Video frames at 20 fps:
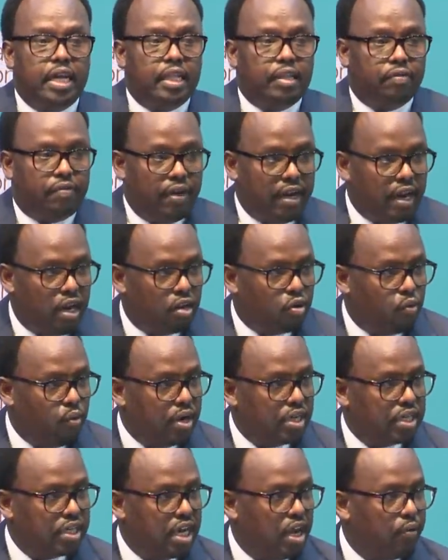the final
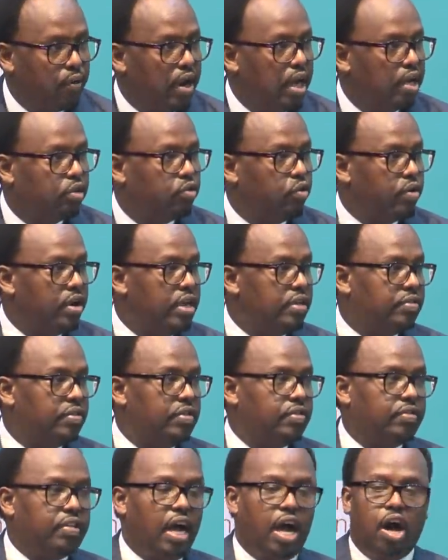question I would like to raise
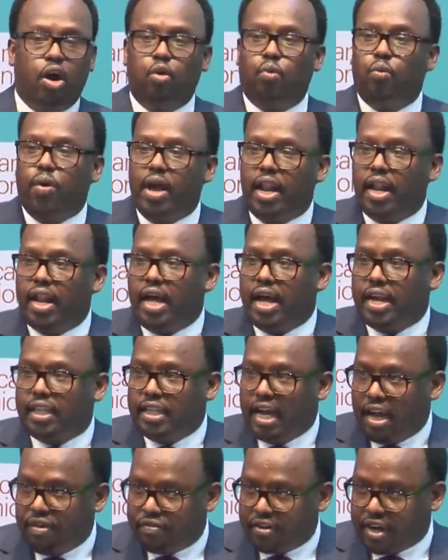is, how well are
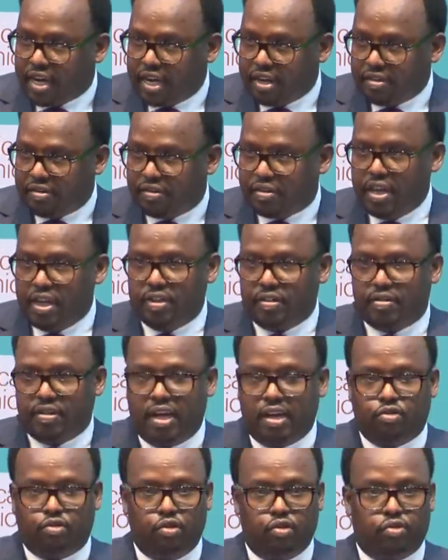the African states
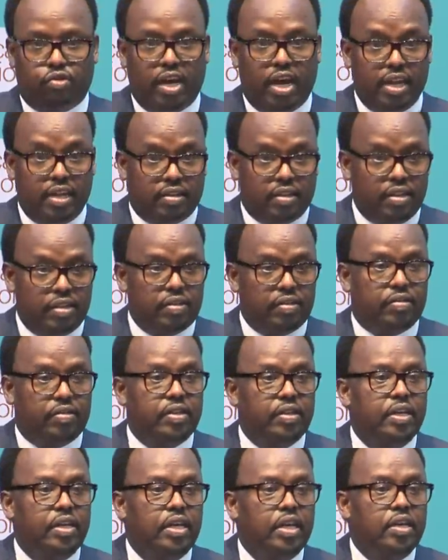and societies